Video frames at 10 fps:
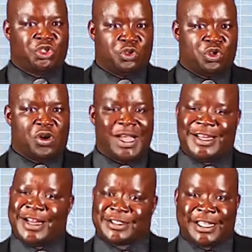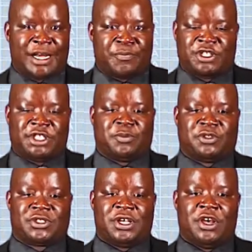you know and understand the
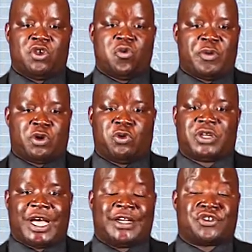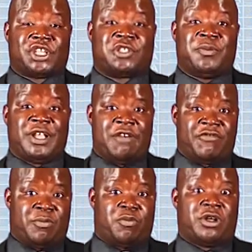principles, you'll be good. And trust me, every
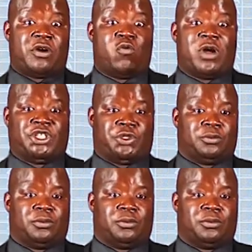employer will want you.